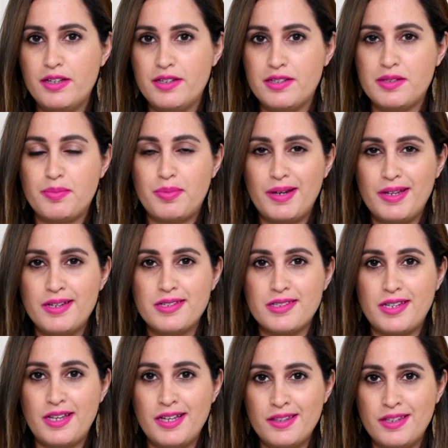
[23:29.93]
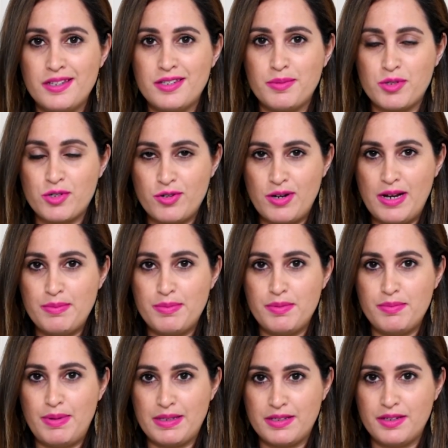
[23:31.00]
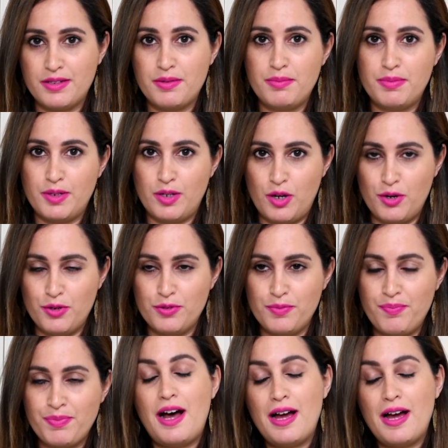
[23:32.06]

is to please hit the subscribe button below.